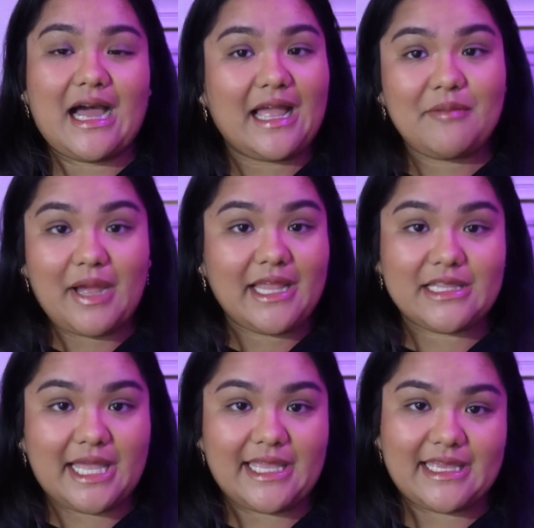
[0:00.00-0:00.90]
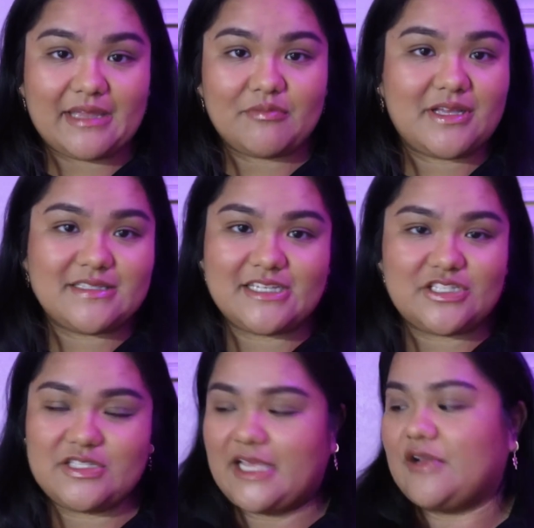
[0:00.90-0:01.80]
I might like it because I
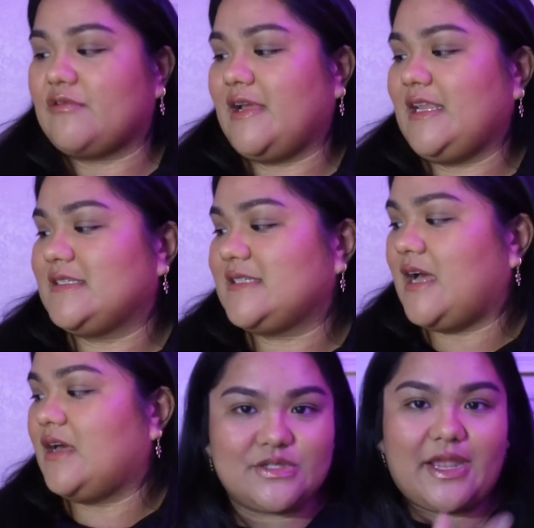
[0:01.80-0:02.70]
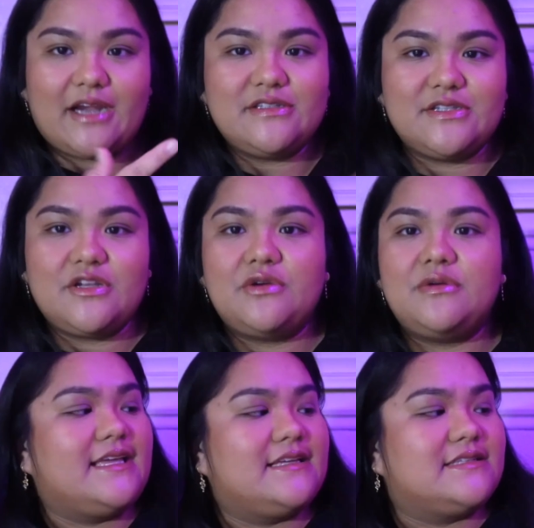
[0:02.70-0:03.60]
just like her writing style. So Carrie
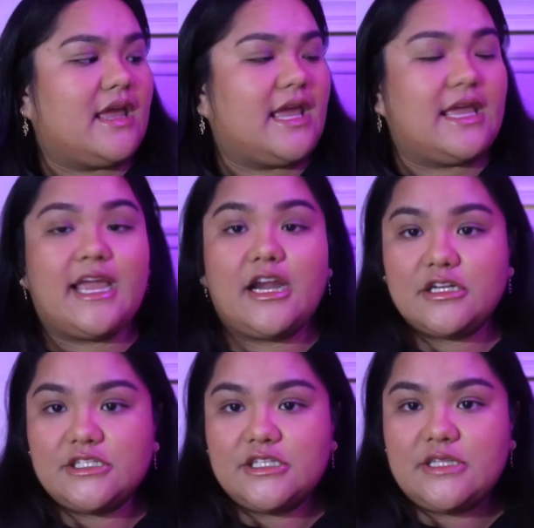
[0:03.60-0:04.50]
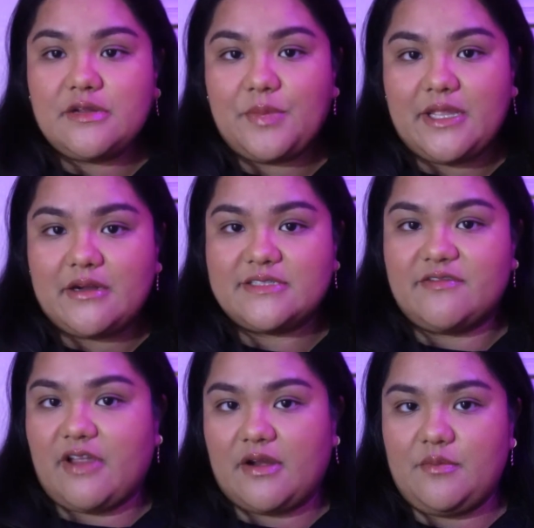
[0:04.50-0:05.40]
Soto is a character that appears
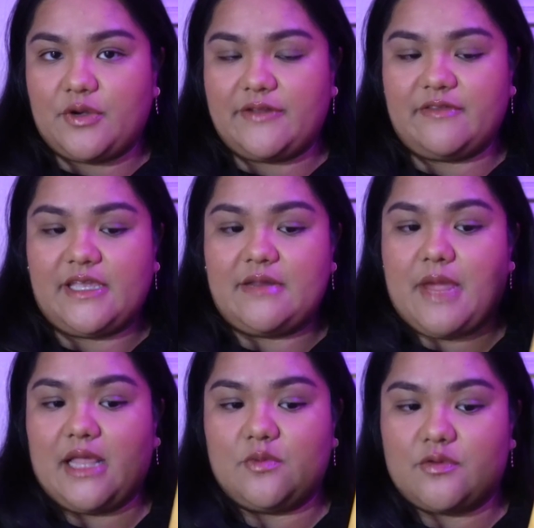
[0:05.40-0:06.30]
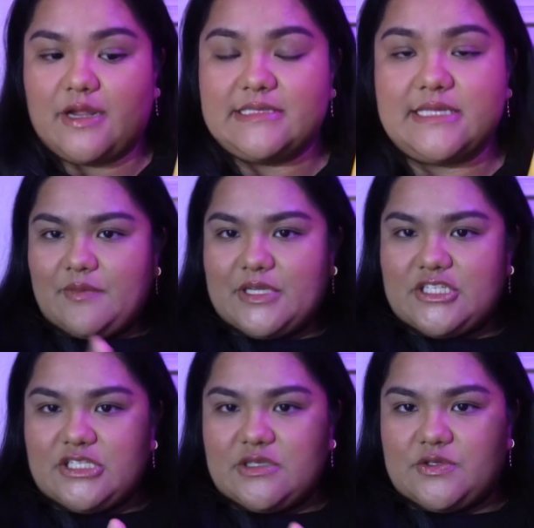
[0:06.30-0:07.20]
very briefly in Malibu Rising, but
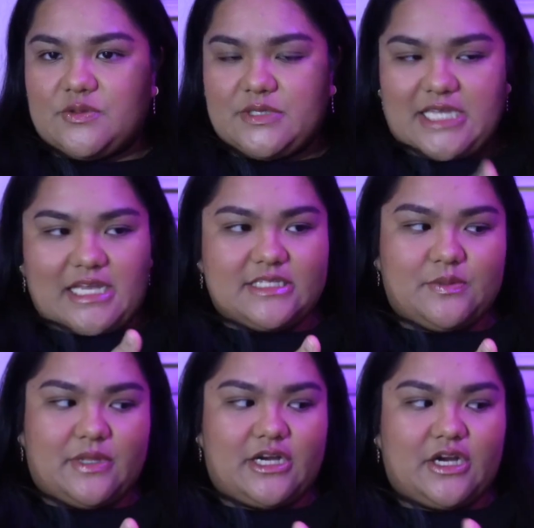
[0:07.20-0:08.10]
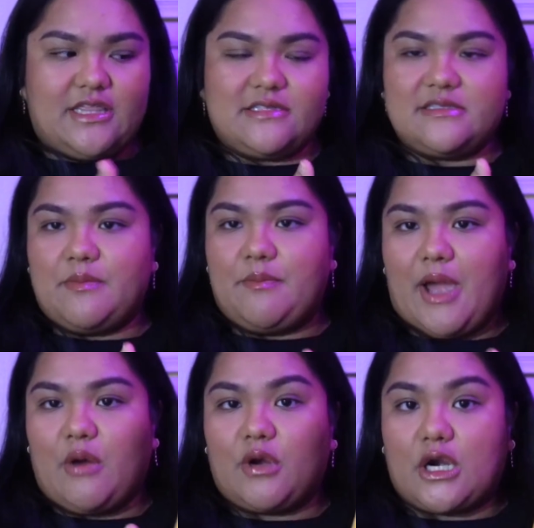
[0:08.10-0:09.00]
she's also a tennis player, and this is
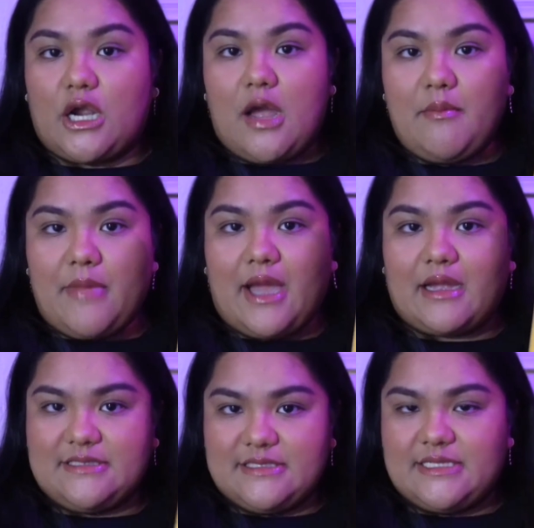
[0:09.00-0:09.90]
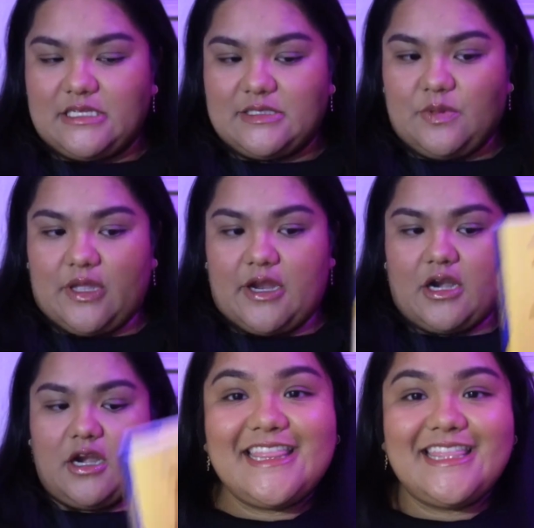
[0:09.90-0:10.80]
about her comeback as a tennis
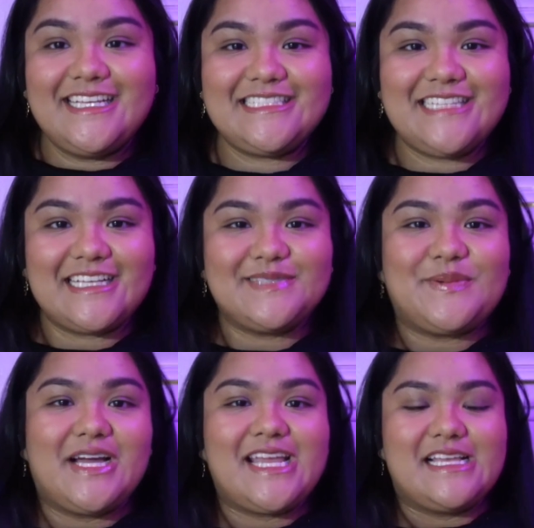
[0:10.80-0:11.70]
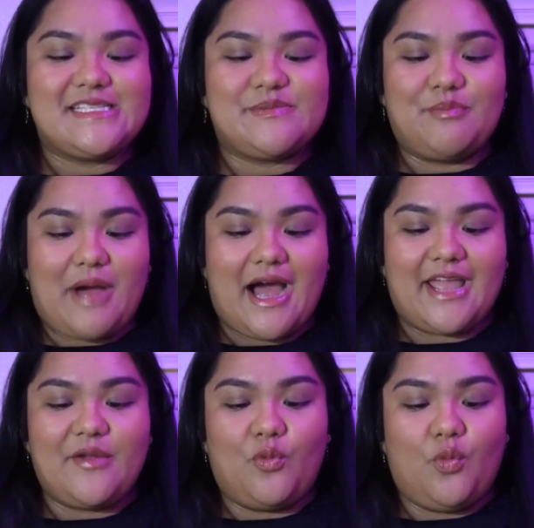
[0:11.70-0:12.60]
player. This next book is
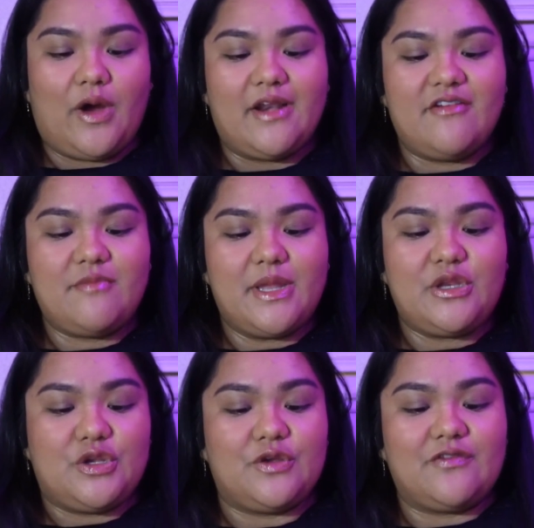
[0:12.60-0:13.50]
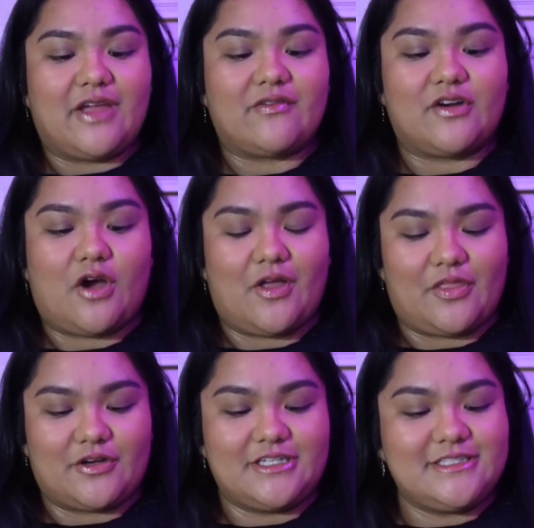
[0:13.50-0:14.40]
by one of my new favorite
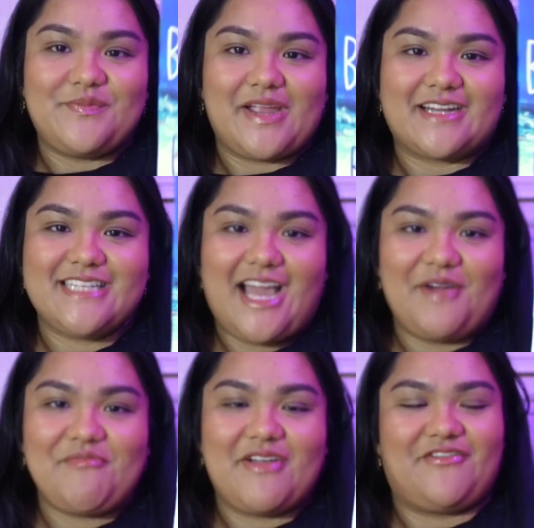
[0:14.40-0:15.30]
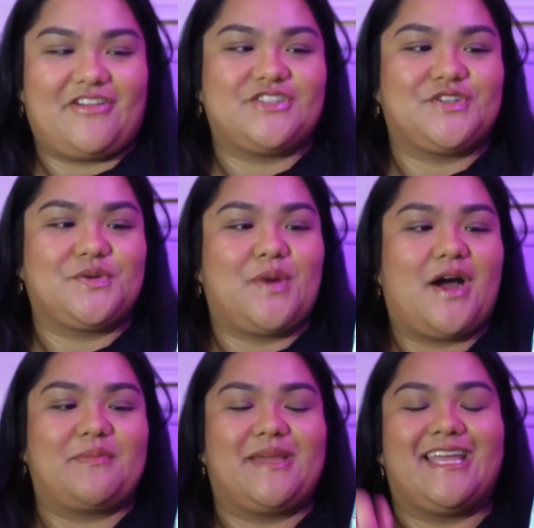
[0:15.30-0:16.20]
authors, Beartown by Frederick
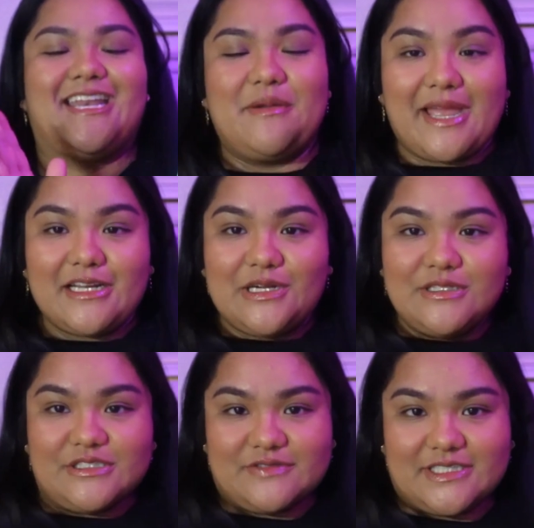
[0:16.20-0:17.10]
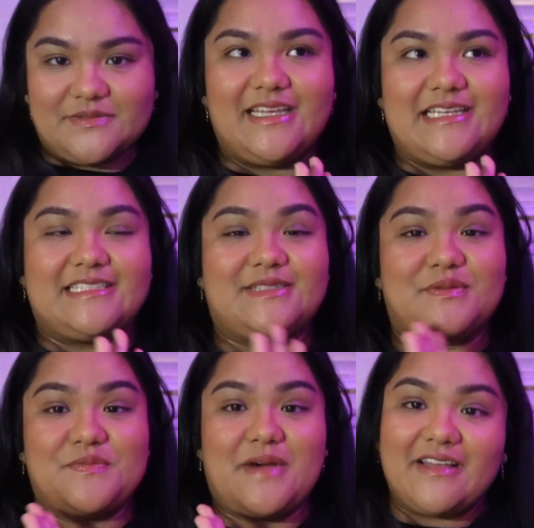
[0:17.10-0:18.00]
Bachman. A Man Called Uva
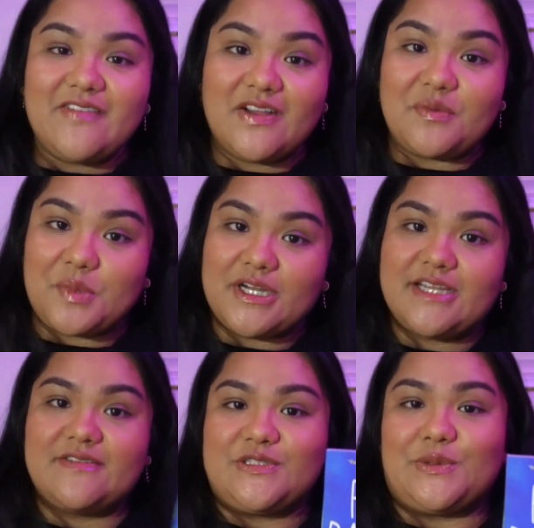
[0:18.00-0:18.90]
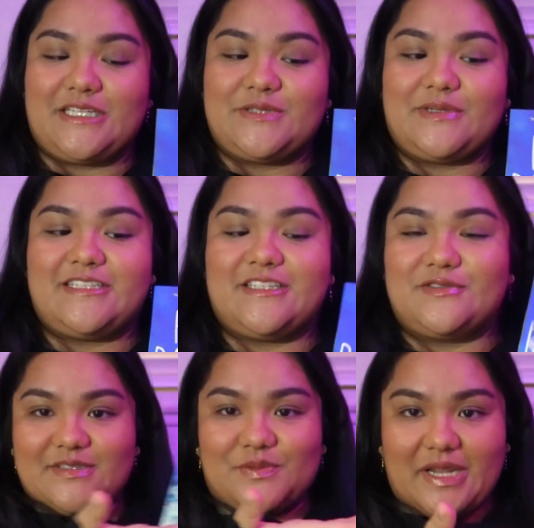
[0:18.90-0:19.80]
is my favorite book of 2022.
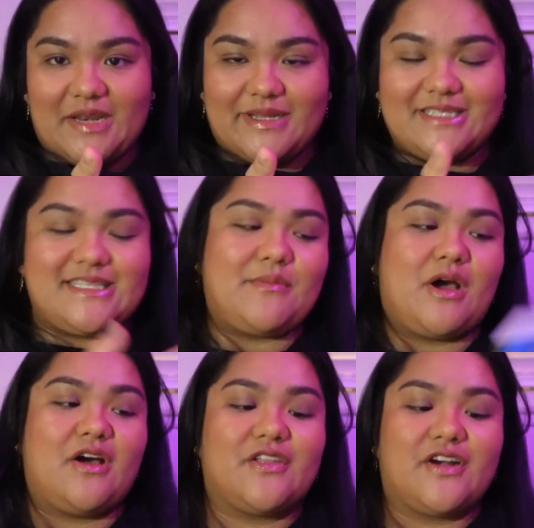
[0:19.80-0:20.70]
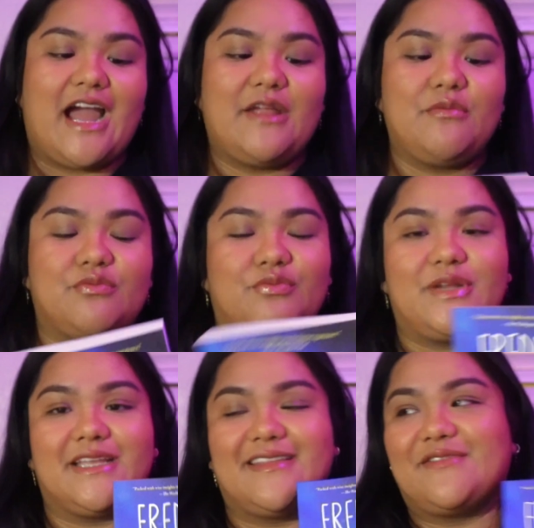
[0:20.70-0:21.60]
It's written by the same author. I
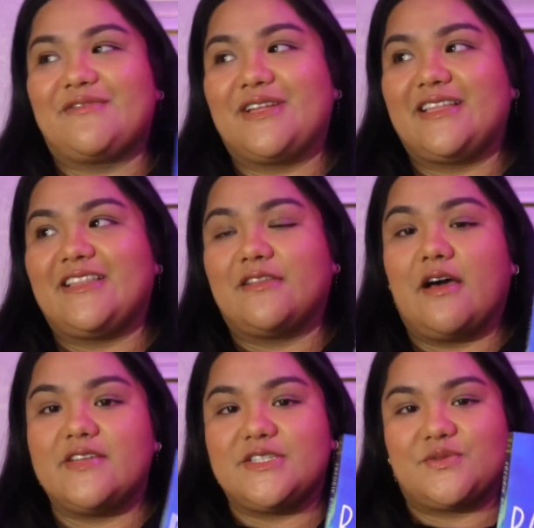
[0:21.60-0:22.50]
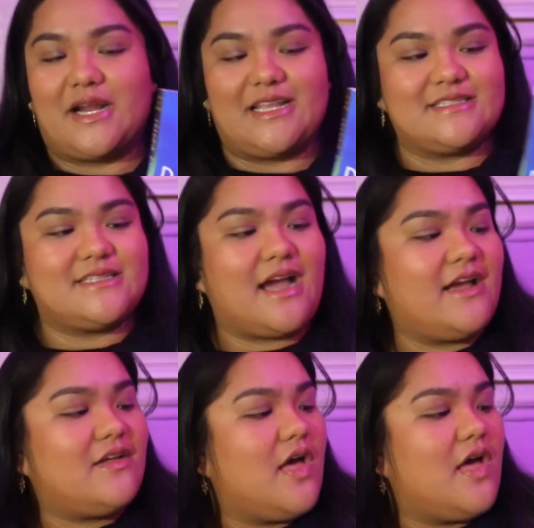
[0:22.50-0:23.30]
really love his writing style.